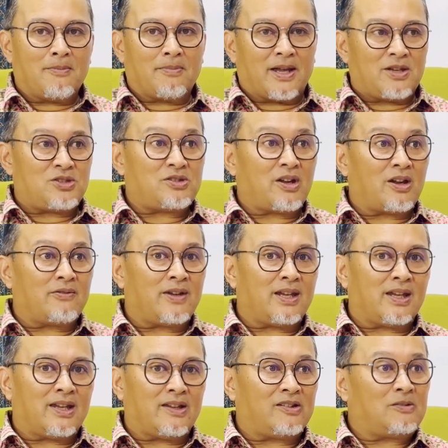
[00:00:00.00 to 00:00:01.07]
by
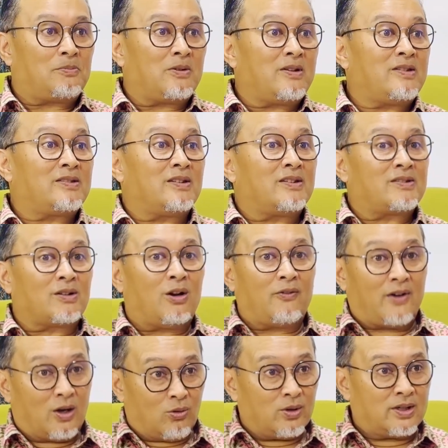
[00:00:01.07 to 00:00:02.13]
sharing experiences
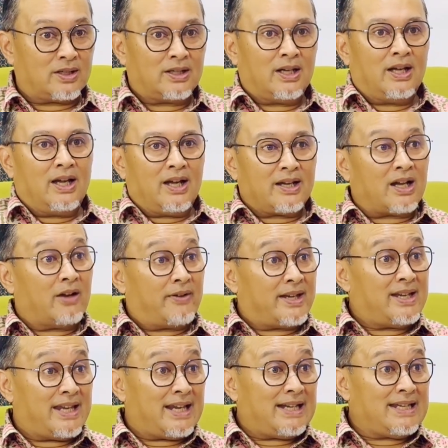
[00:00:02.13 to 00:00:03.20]
of our
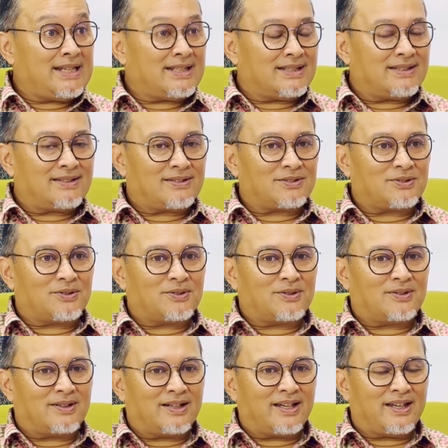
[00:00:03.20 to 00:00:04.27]
current-day leaders.
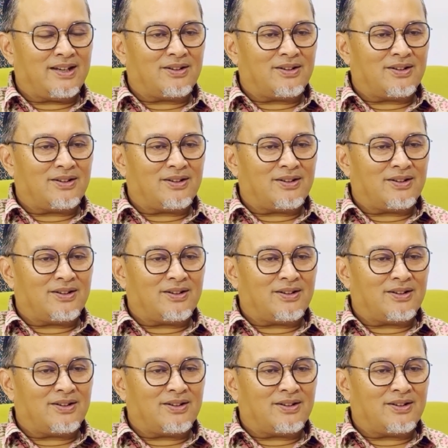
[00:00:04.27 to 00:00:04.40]
So,